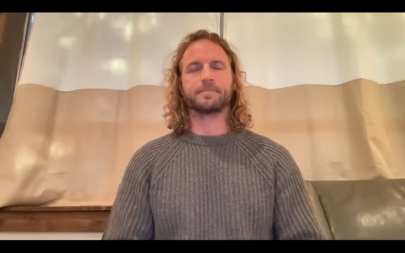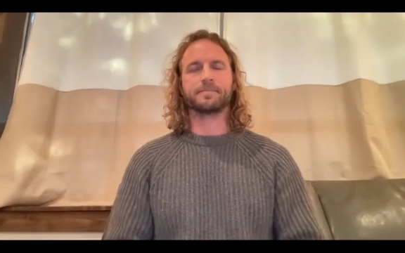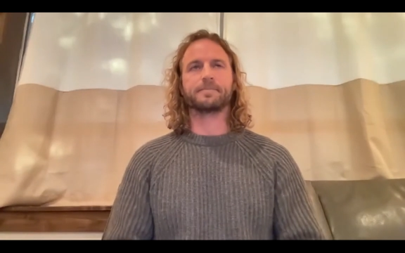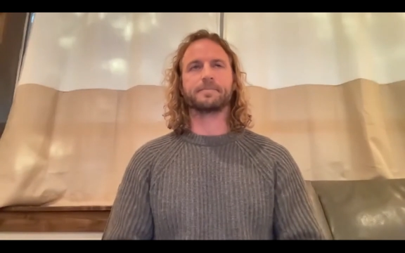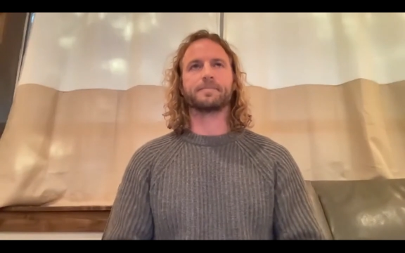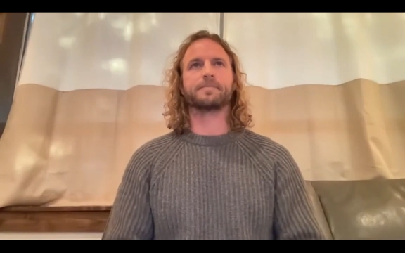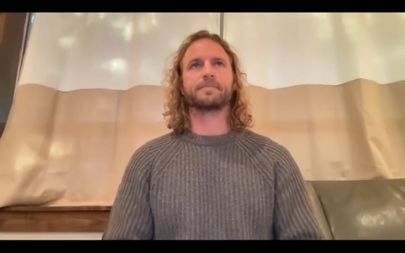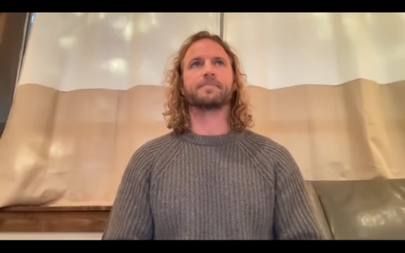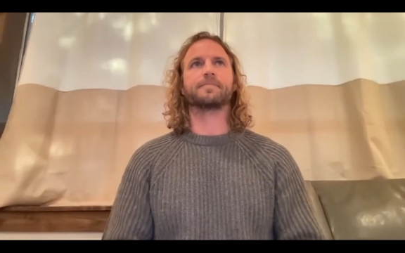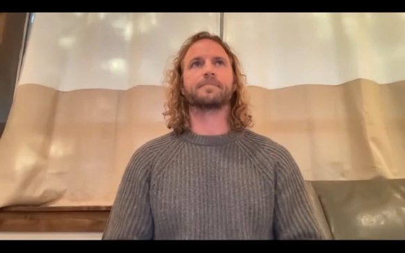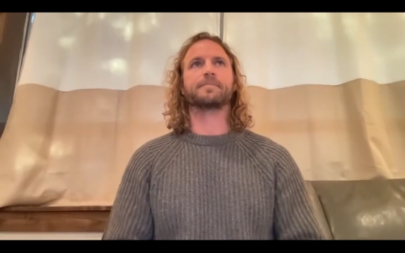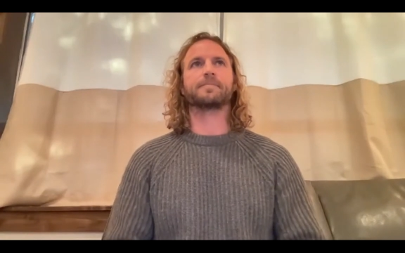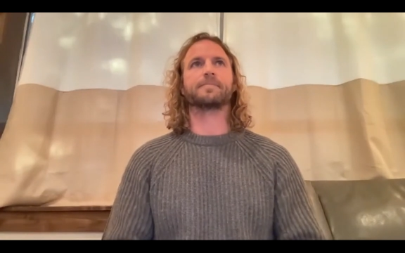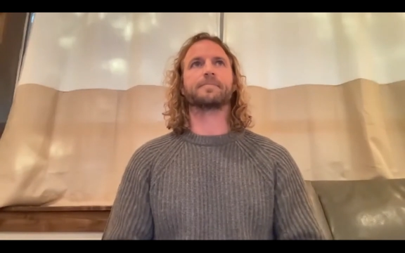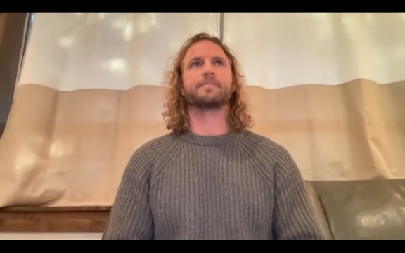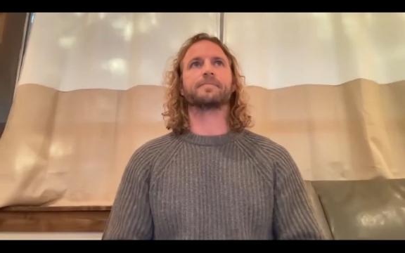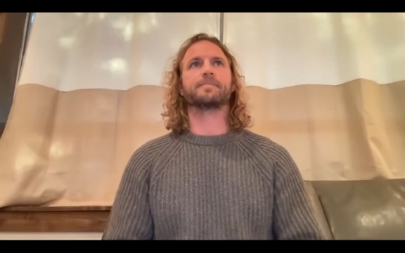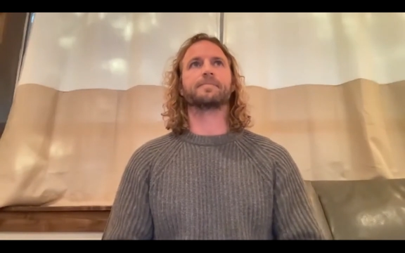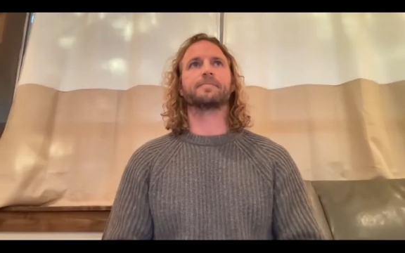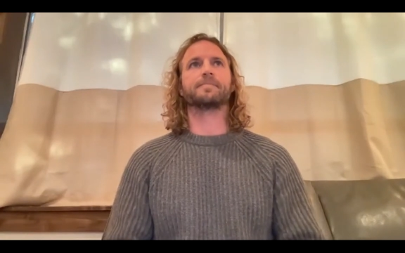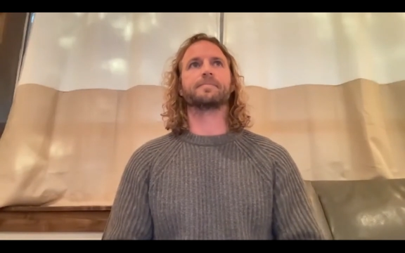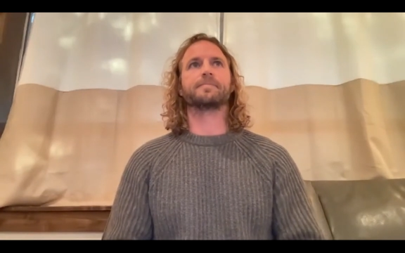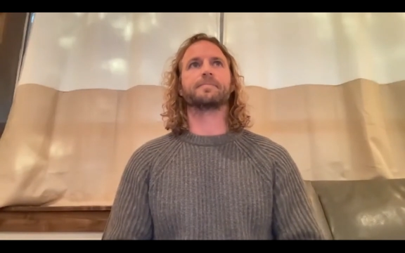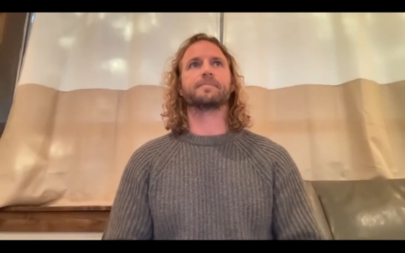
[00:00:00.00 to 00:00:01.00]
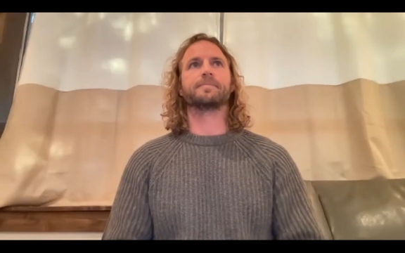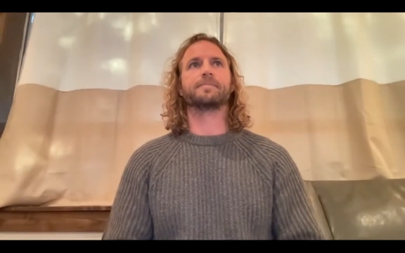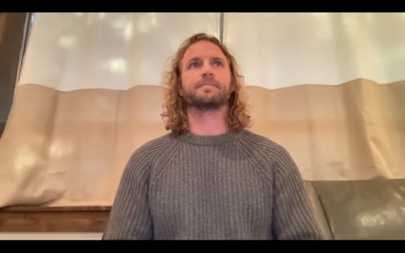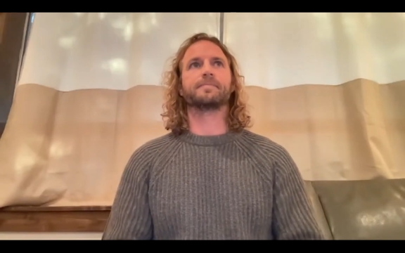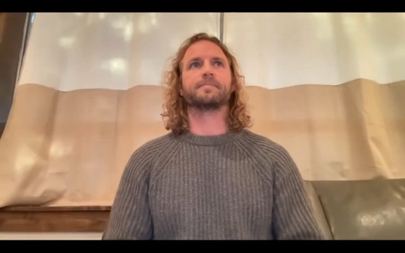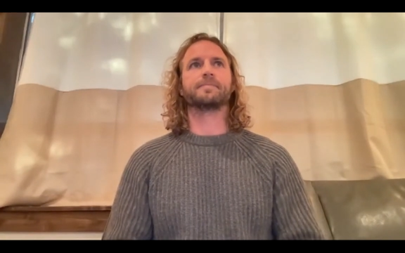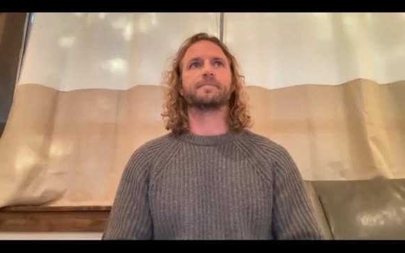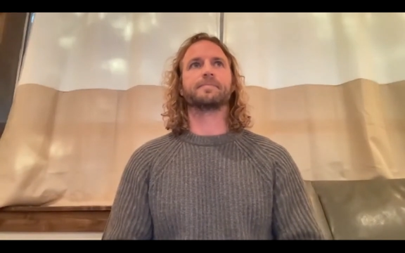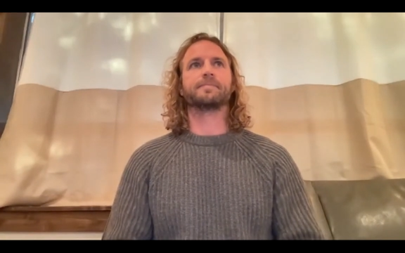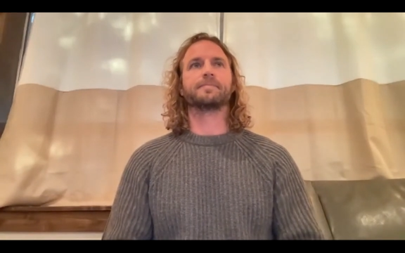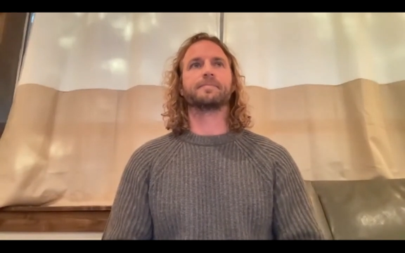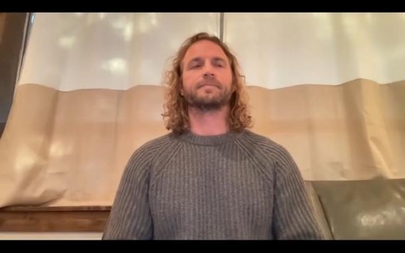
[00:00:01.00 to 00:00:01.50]

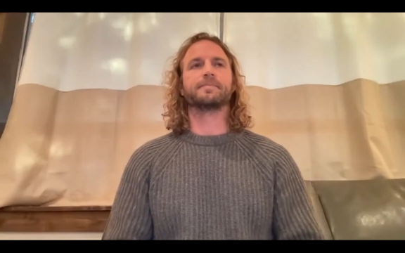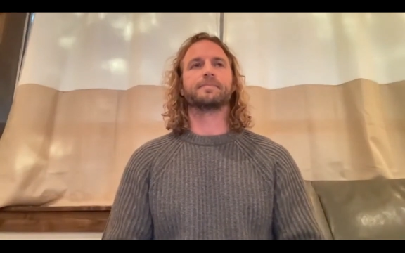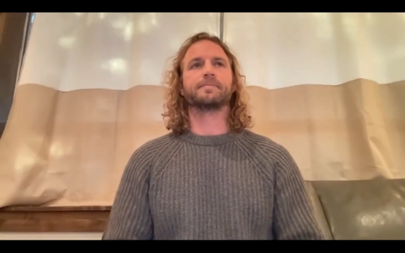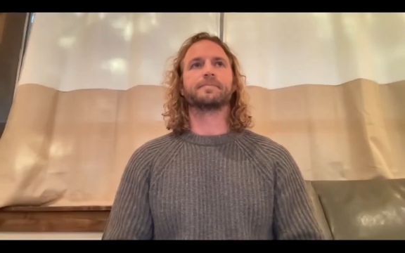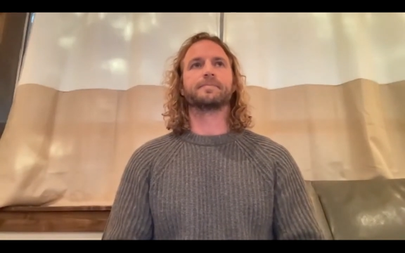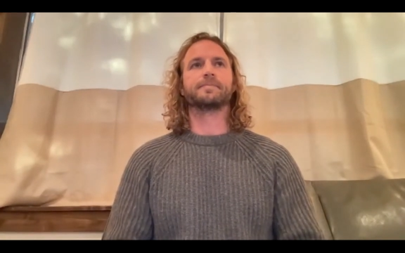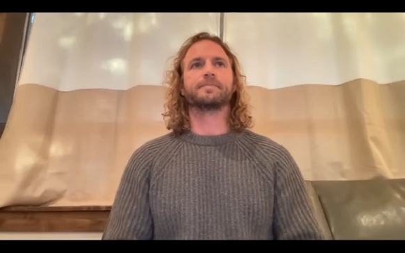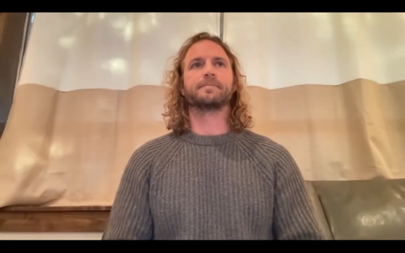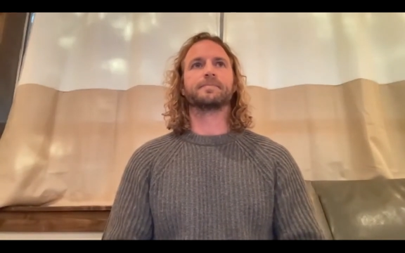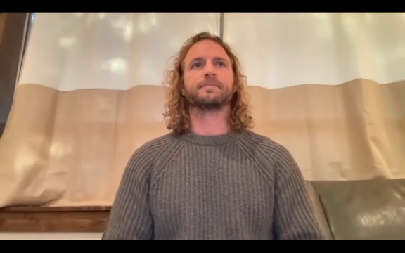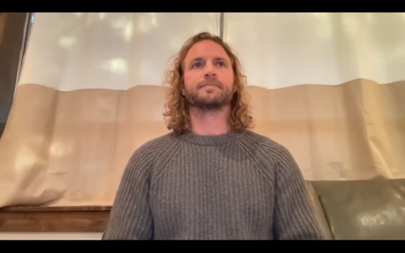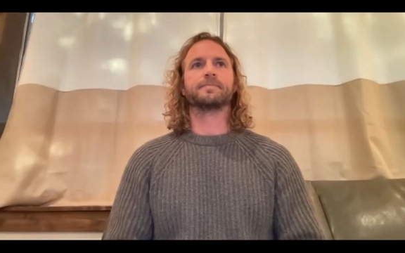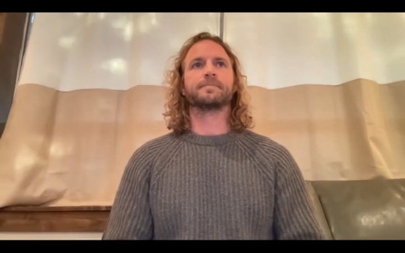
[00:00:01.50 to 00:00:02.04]
(no one is talking)